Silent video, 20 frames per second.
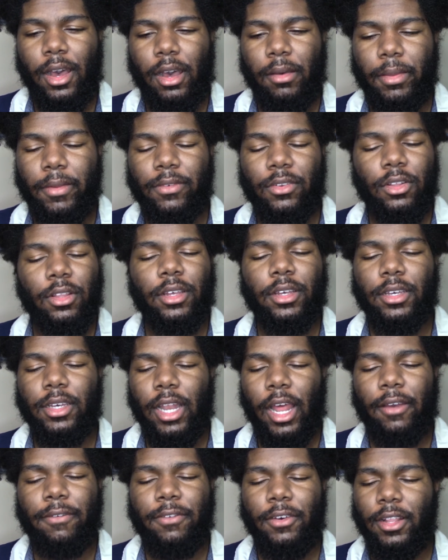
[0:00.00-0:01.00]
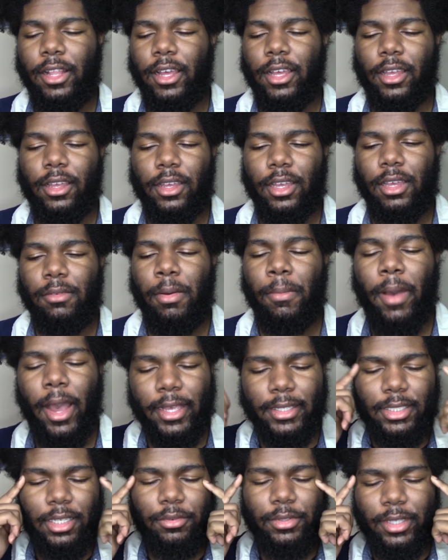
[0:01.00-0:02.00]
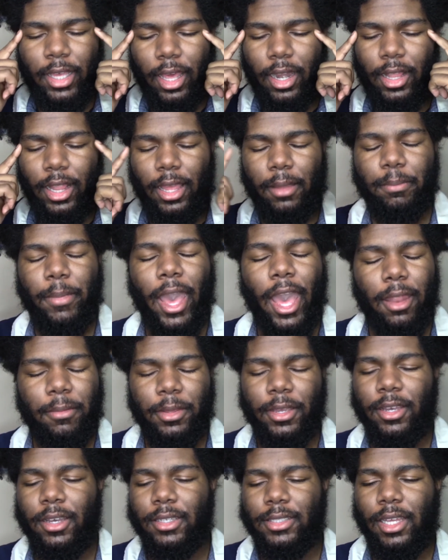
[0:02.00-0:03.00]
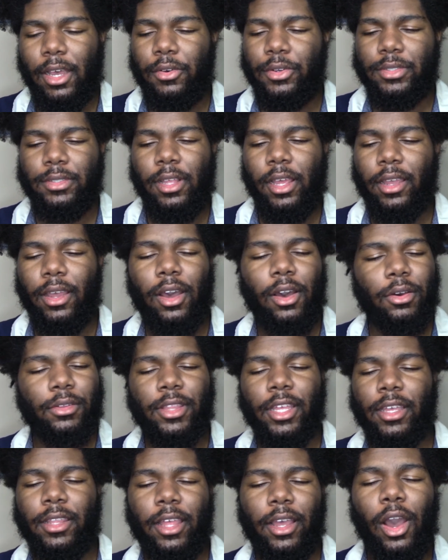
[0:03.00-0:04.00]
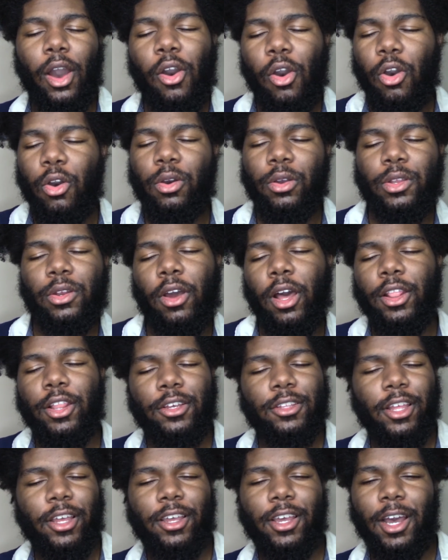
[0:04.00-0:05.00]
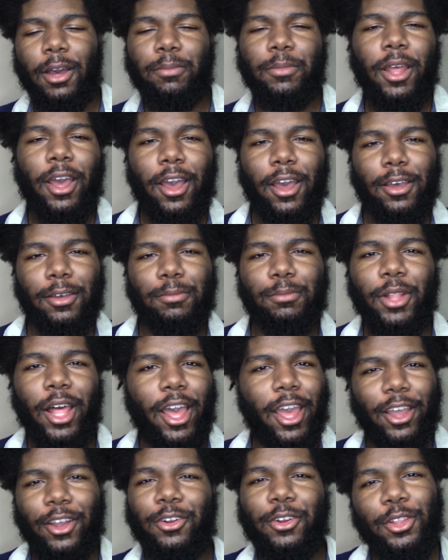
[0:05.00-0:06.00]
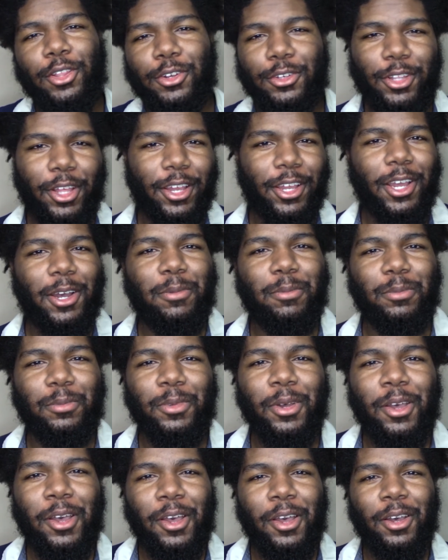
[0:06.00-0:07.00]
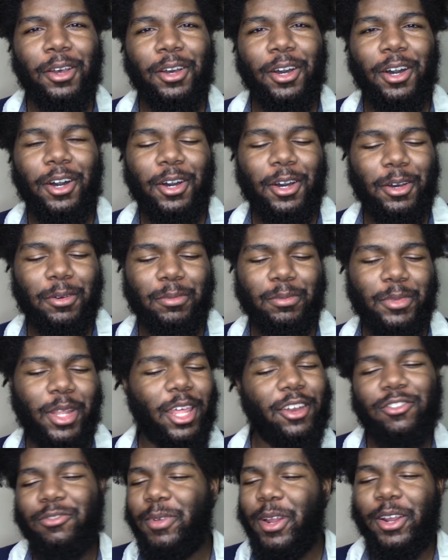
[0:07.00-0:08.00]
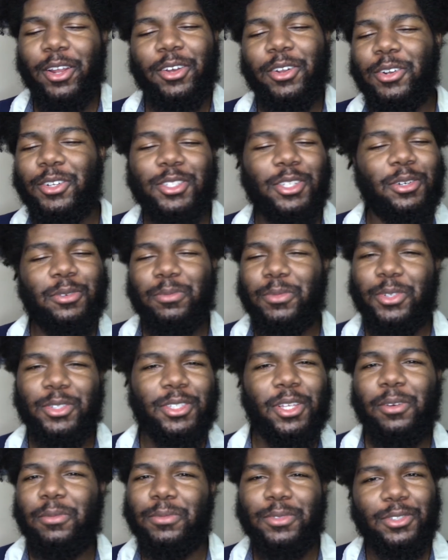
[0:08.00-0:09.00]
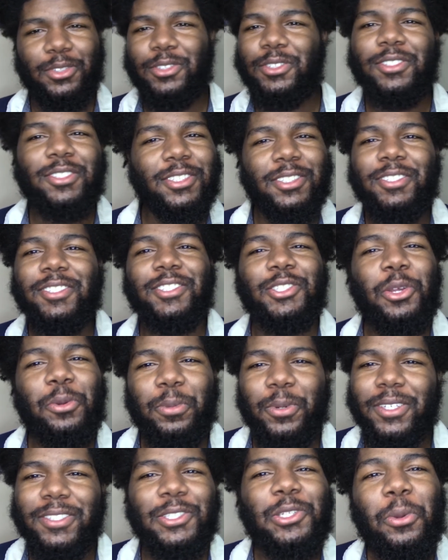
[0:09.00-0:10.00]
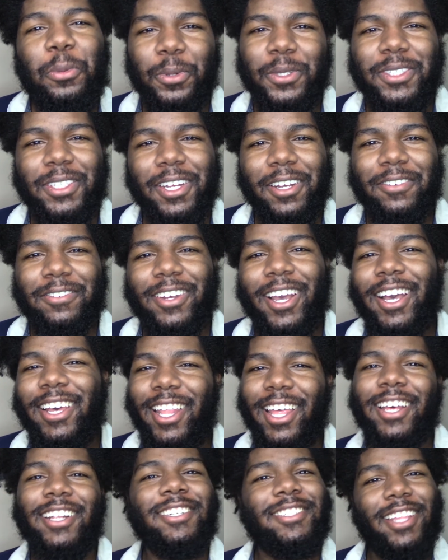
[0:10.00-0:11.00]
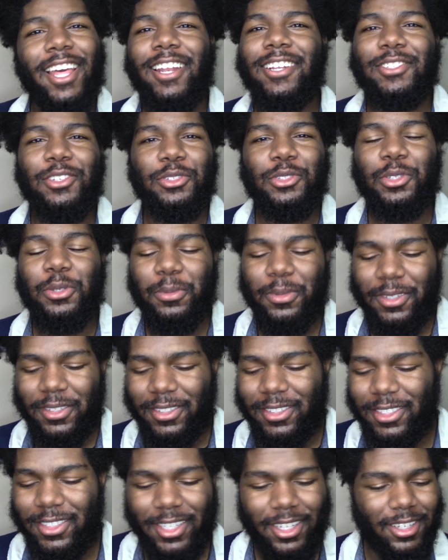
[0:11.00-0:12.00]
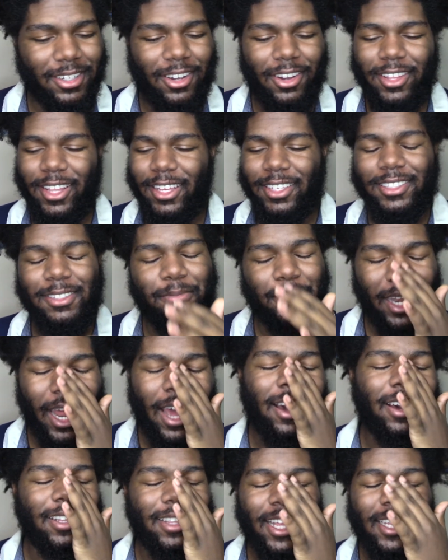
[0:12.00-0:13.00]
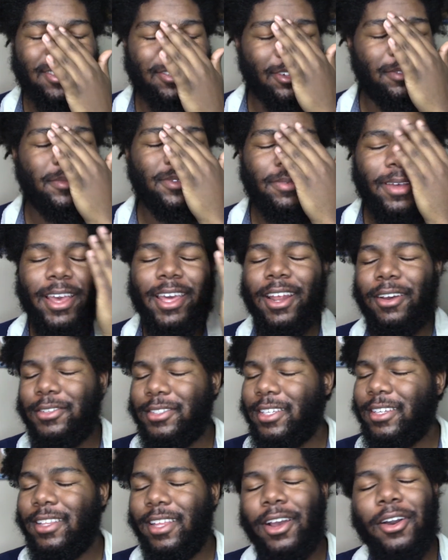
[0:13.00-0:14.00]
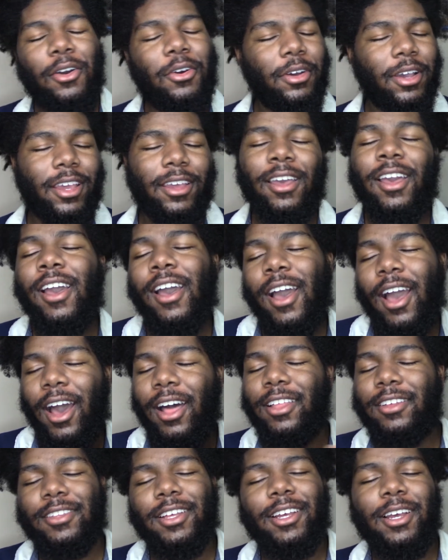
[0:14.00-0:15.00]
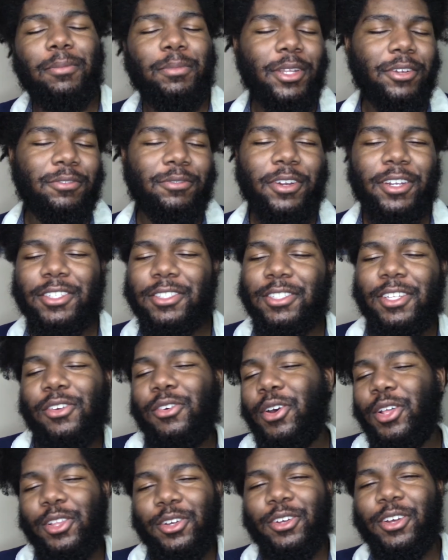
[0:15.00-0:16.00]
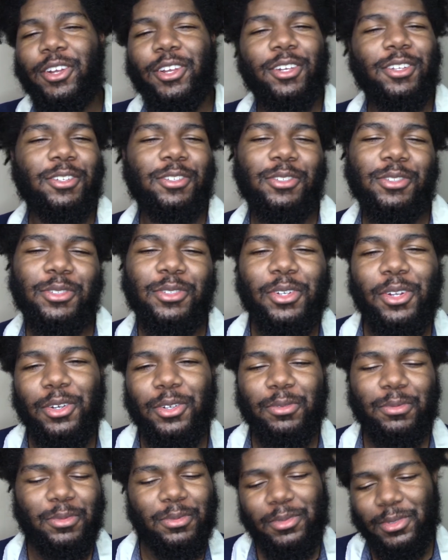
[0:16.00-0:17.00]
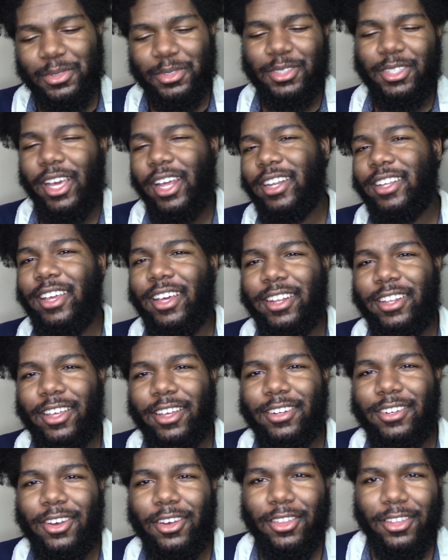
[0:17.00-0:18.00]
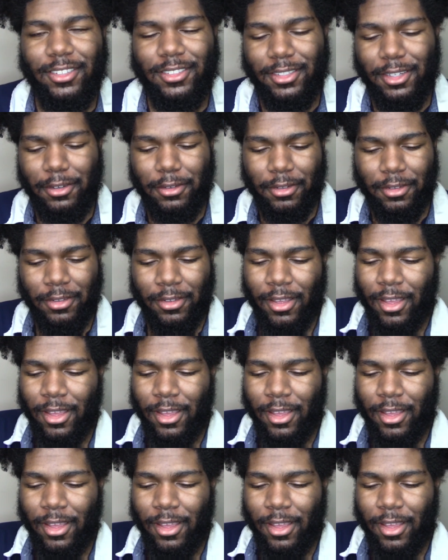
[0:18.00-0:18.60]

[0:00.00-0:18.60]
even though it looked good, I felt like my mindset was kind of like bad, because I was thinking like, oh, you know, I look like I'm not black, or I look like I'm Native American or something stupid stuff, guys. That is so stupid to think all that. But that's what was in my head. I was thinking like, oh, okay, I look like I'm different race and stuff. I look like I could, you know, yada yada yada and all this stuff.